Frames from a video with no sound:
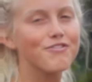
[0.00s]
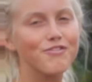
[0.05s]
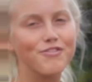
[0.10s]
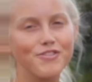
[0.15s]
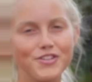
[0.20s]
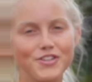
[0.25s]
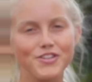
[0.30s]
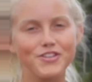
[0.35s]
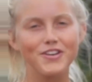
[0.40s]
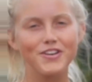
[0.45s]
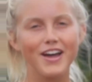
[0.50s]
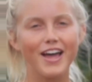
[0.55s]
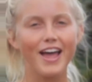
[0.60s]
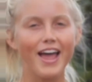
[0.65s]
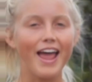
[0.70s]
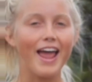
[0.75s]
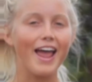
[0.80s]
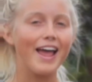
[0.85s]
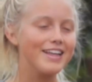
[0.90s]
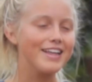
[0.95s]
fruit,
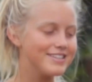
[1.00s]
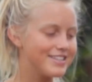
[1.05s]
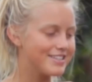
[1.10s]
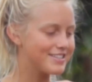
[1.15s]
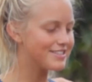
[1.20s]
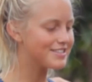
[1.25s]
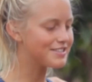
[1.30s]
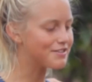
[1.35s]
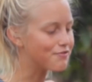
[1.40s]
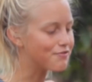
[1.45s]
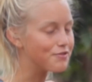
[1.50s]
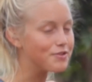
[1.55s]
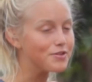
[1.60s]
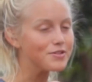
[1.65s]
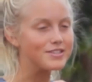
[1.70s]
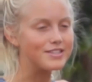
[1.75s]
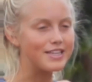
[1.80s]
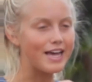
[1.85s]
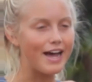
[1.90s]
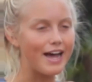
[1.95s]
and this is the
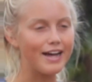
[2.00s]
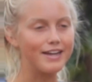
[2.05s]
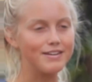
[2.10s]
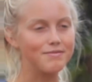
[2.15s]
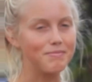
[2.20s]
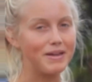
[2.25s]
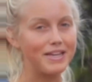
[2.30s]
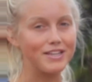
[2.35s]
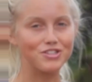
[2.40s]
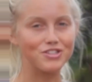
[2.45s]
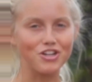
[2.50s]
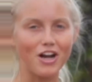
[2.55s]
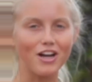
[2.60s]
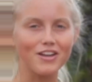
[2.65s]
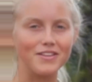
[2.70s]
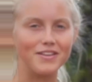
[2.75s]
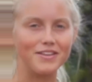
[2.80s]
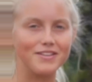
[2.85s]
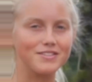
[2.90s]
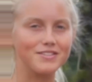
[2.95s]
fruit that makes
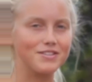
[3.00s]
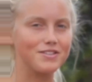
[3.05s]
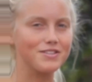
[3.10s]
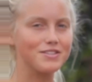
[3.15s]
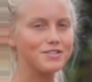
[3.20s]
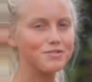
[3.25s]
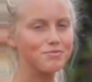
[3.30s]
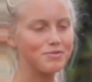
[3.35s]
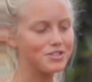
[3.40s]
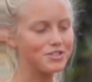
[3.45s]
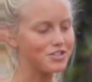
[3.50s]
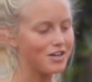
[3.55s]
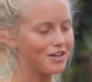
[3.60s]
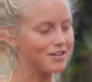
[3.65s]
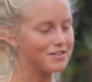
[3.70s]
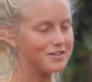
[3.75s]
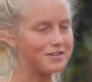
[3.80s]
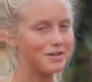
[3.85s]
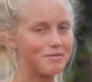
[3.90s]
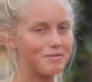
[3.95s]
chocolate. So this is where
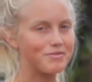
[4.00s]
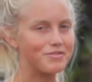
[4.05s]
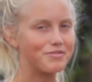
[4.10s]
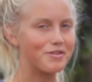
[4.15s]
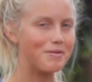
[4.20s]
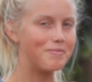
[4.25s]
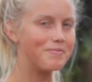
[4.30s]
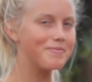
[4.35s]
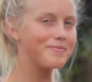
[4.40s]
chocolate comes from.